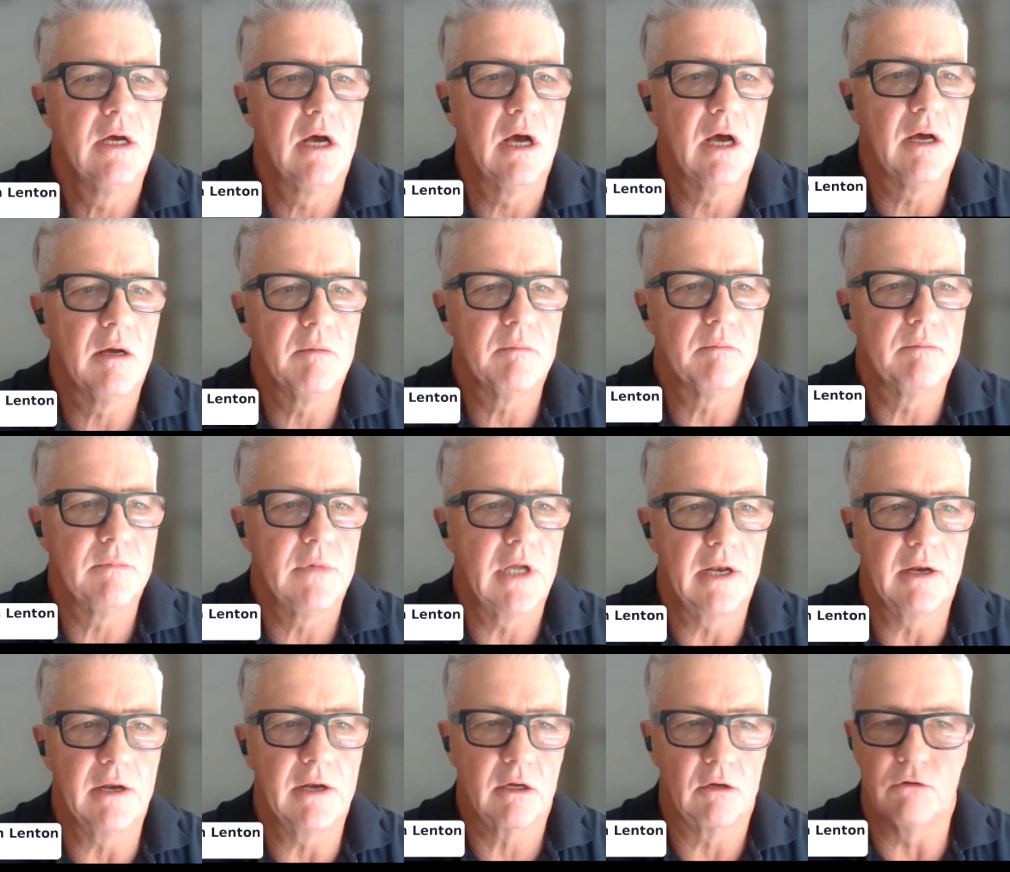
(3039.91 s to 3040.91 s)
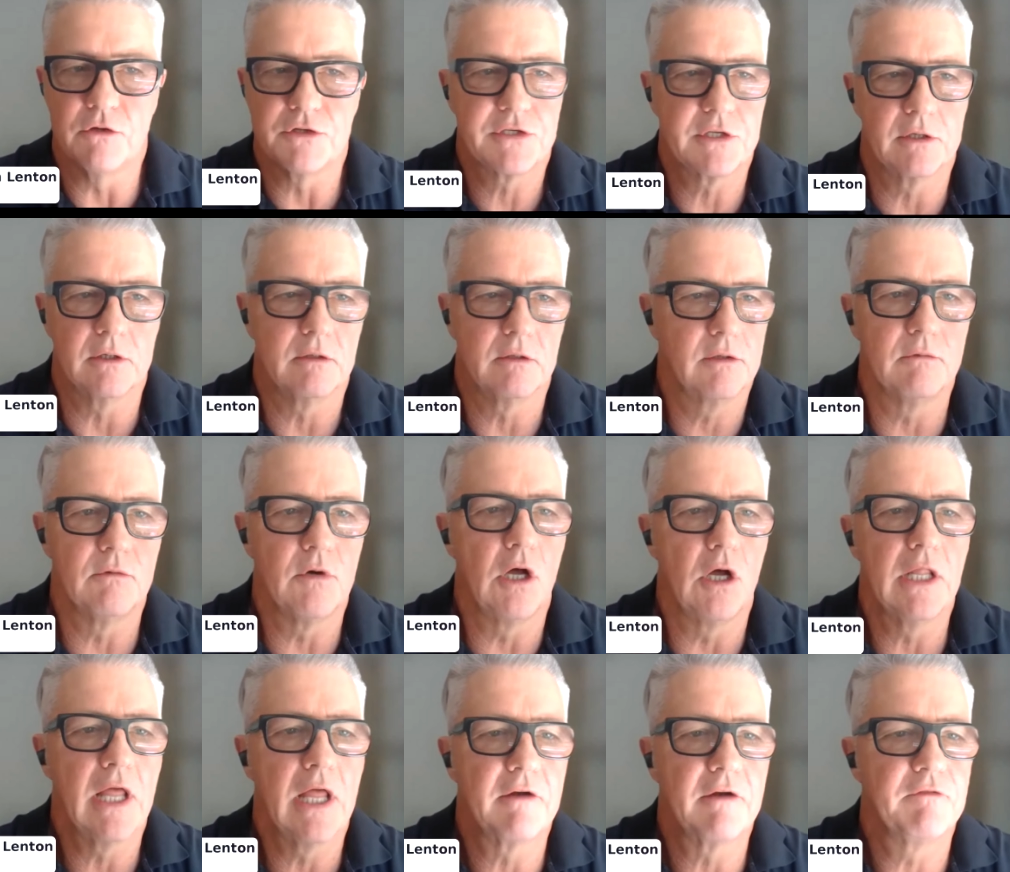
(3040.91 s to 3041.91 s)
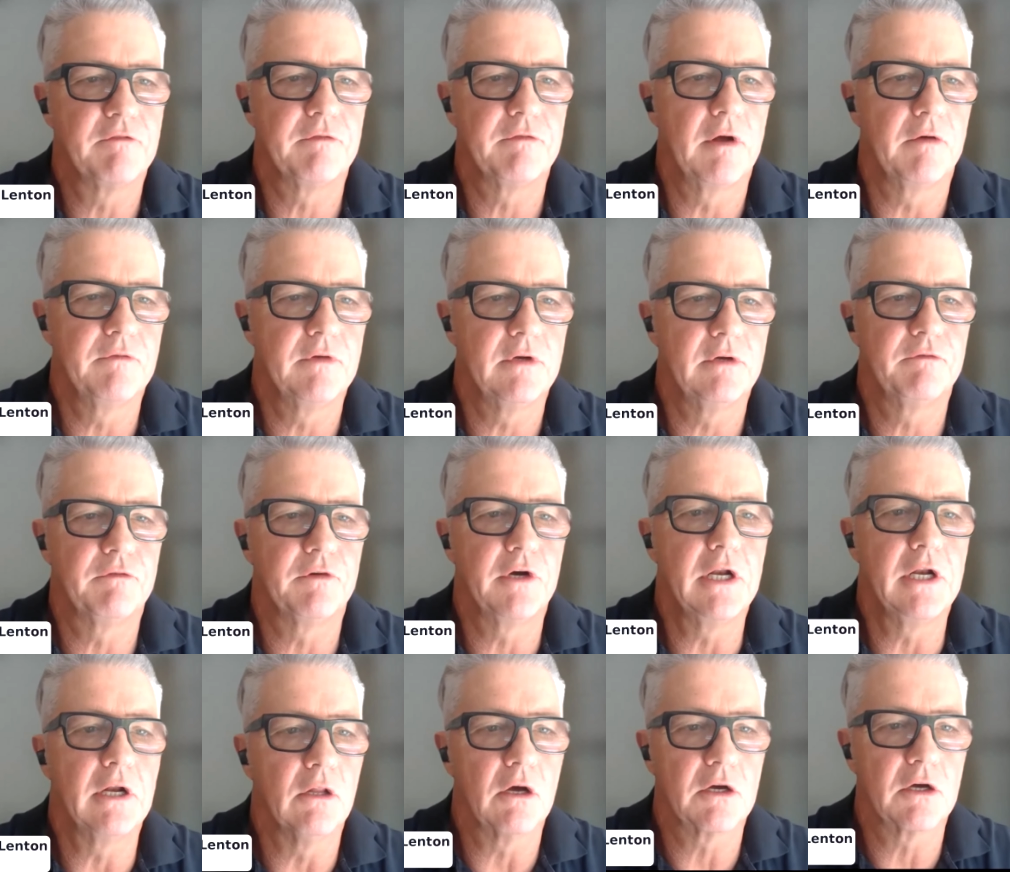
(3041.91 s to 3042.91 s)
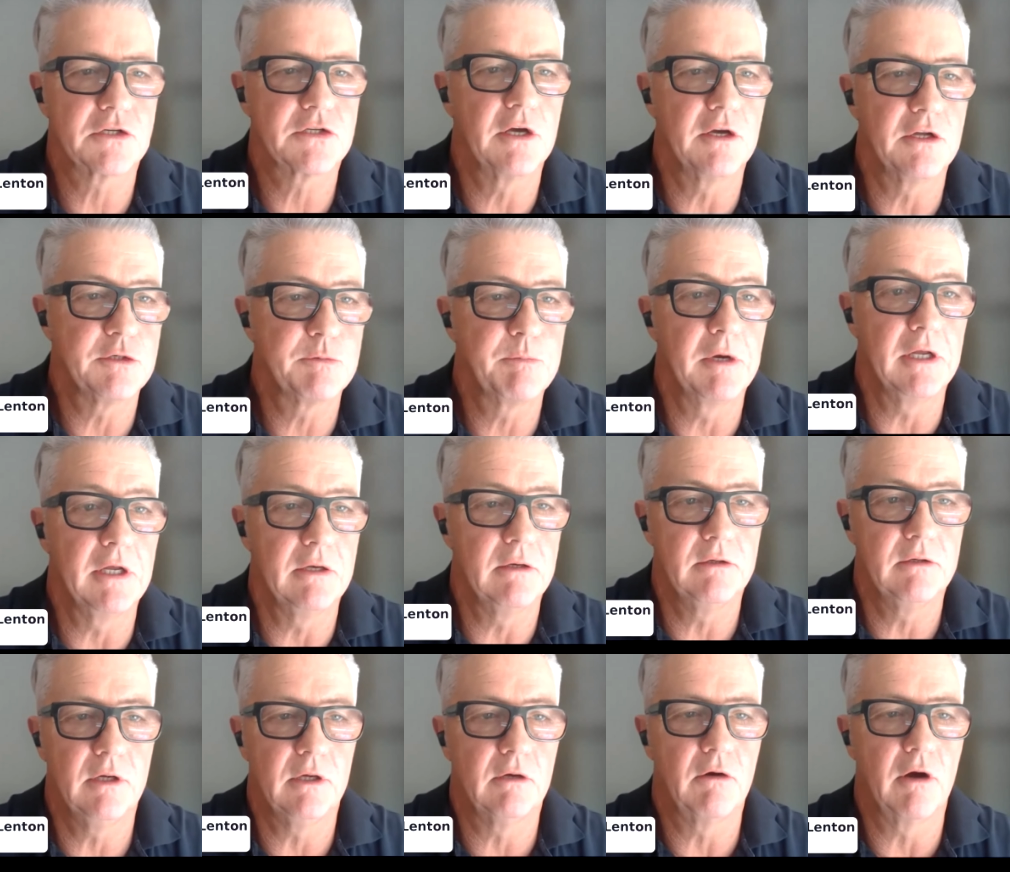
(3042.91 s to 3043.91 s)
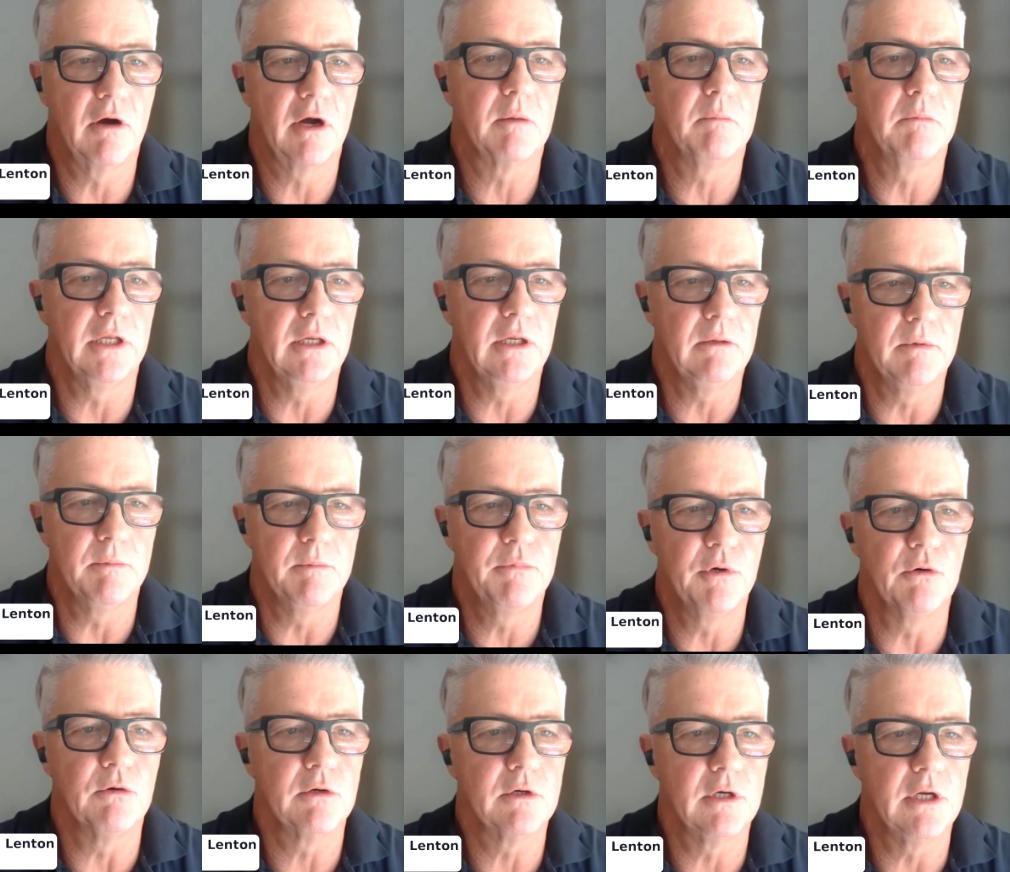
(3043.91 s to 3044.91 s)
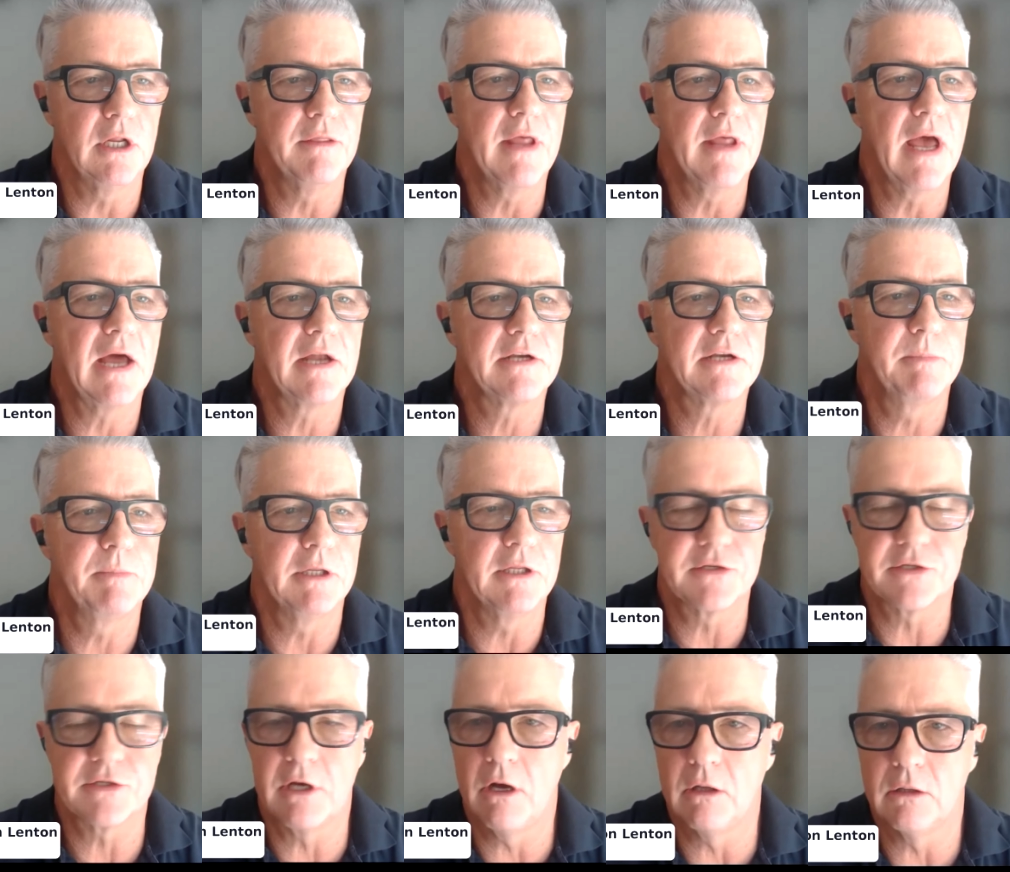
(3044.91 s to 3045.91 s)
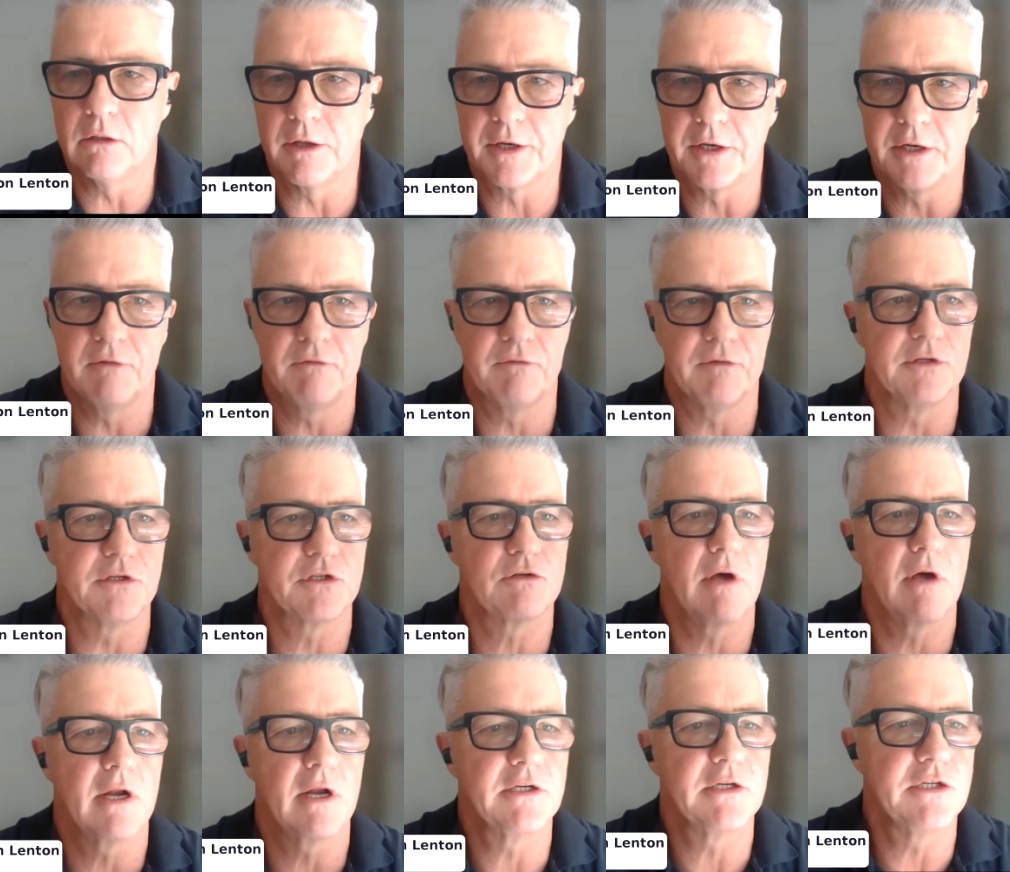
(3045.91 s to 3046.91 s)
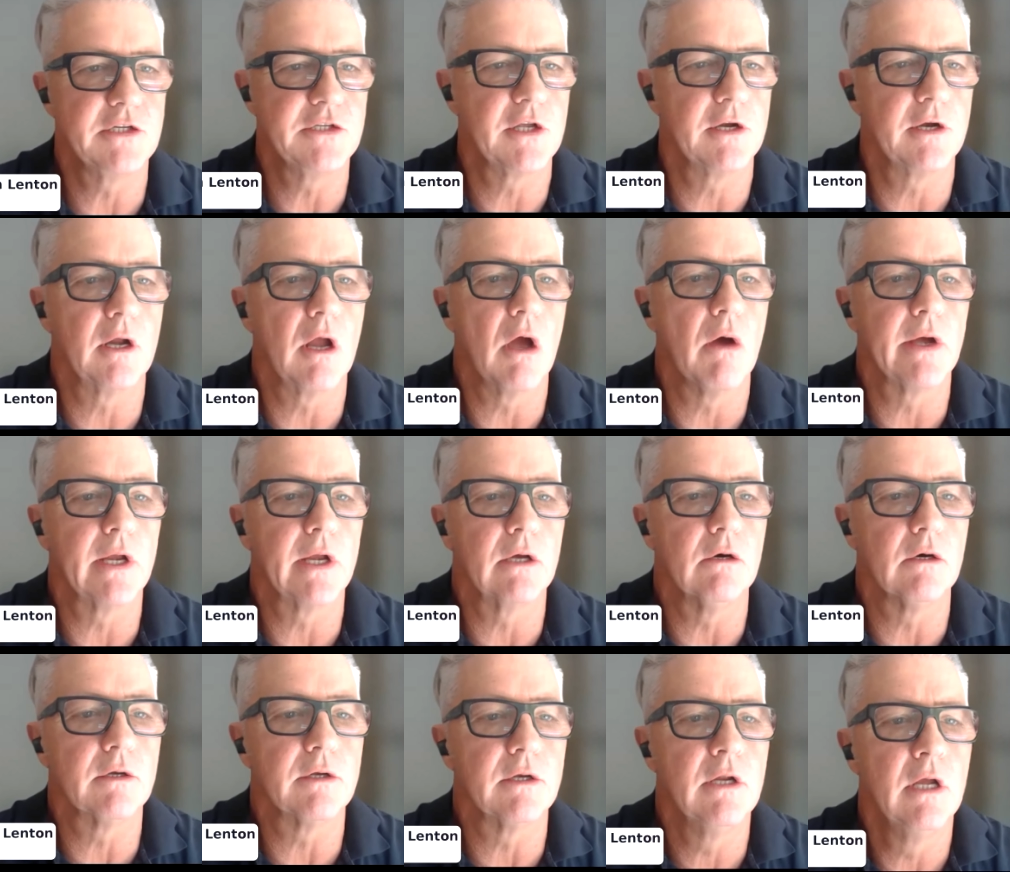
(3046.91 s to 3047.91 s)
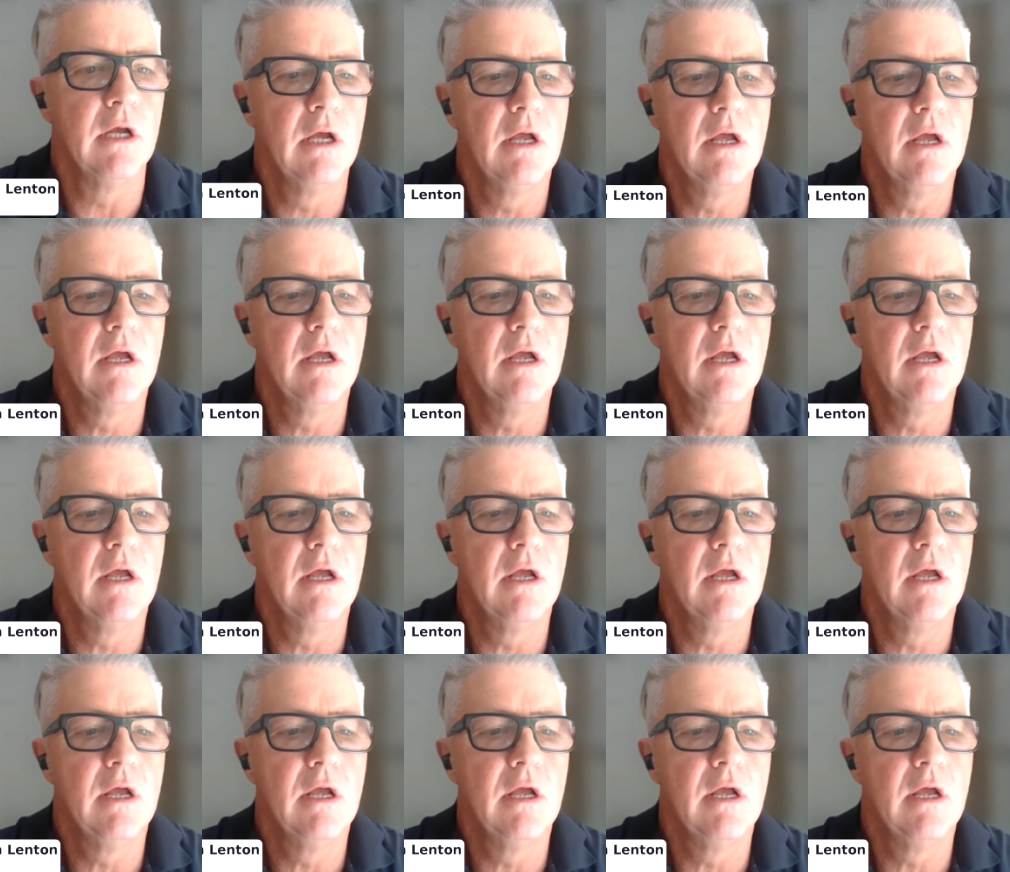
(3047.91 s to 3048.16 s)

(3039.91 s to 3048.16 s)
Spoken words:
And of course, the rollout of free naloxone has been incredibly important in that, but there's a whole lot of different strategies that are going on.